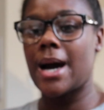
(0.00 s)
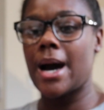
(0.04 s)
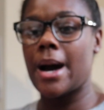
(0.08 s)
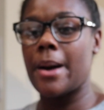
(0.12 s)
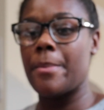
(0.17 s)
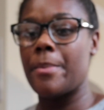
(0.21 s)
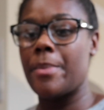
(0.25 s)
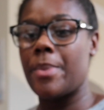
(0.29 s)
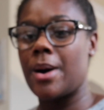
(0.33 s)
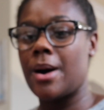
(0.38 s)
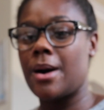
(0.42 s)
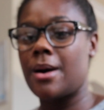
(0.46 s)
I
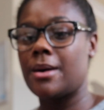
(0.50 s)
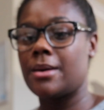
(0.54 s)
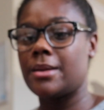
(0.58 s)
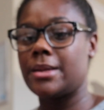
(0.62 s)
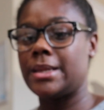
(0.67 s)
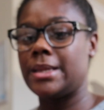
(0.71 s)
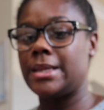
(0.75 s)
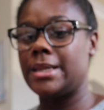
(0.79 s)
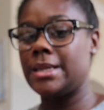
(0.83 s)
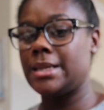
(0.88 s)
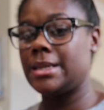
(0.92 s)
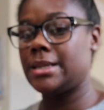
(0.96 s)

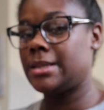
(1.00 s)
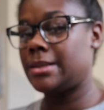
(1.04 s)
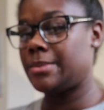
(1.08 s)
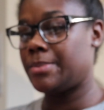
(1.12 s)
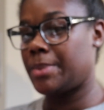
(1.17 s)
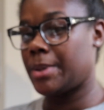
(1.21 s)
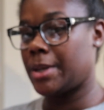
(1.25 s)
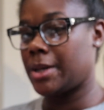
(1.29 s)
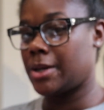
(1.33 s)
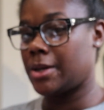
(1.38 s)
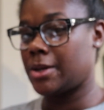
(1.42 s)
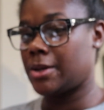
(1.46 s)
bought these
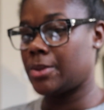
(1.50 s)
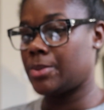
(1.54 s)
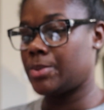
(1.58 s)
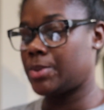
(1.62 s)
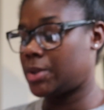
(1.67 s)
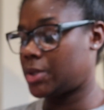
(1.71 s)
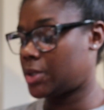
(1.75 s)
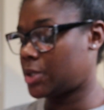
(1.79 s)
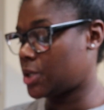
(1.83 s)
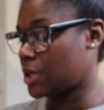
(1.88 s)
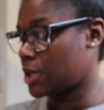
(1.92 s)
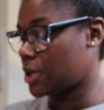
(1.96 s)

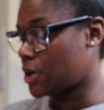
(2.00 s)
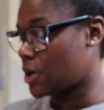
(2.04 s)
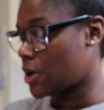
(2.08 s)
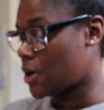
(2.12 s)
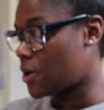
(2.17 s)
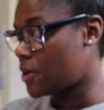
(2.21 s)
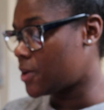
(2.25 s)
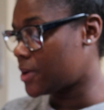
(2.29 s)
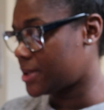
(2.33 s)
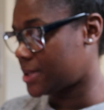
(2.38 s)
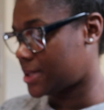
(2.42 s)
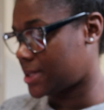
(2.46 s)
bulbs to
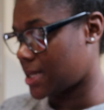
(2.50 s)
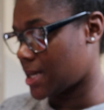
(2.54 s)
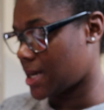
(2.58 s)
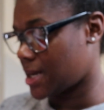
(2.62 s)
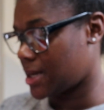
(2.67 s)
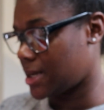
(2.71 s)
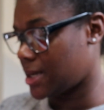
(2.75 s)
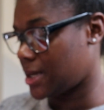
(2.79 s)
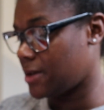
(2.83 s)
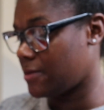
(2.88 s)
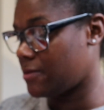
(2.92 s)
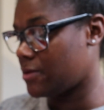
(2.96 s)
go with
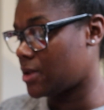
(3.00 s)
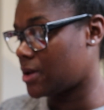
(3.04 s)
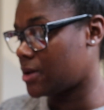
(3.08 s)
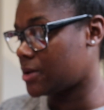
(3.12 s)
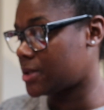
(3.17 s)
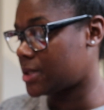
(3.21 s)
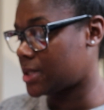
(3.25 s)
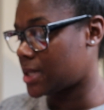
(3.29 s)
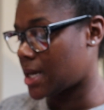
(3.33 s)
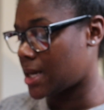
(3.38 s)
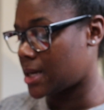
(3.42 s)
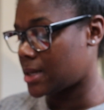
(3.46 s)
Santa, even though
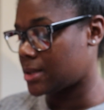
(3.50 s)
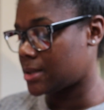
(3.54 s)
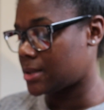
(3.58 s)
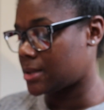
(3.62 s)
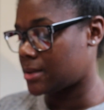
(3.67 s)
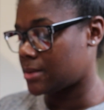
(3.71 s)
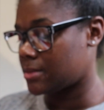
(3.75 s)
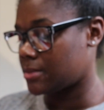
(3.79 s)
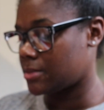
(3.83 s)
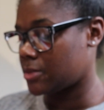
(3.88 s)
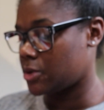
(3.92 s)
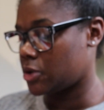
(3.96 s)

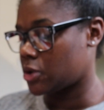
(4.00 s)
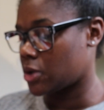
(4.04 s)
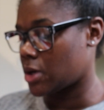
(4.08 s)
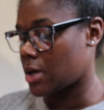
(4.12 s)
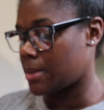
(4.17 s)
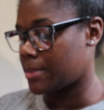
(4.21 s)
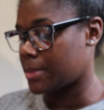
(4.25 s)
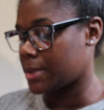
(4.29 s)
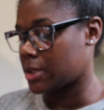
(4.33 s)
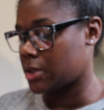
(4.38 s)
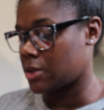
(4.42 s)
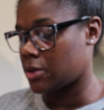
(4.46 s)
Santa's
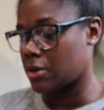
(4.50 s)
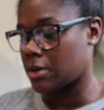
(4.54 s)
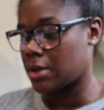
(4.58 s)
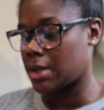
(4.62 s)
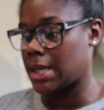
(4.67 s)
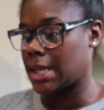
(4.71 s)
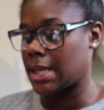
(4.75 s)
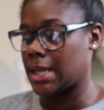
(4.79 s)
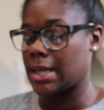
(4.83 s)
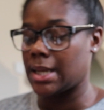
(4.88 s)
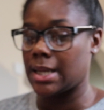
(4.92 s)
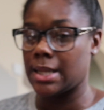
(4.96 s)
drum is
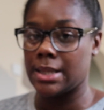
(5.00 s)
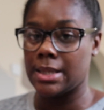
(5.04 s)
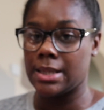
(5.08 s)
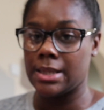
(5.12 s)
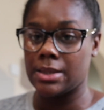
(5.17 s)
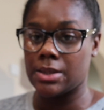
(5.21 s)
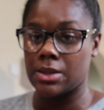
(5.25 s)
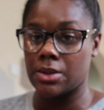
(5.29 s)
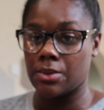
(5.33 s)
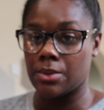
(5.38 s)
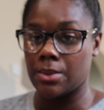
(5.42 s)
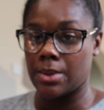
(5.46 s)
green and
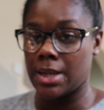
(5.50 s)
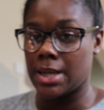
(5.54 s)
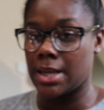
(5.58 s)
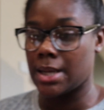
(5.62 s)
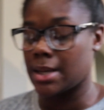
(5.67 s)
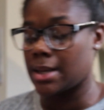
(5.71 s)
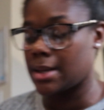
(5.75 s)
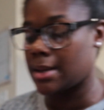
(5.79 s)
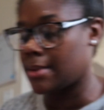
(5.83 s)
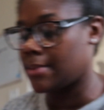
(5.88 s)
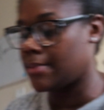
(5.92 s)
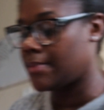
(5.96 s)
these are
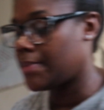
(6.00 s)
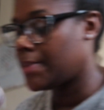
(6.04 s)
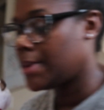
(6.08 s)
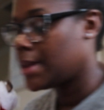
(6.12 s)
red.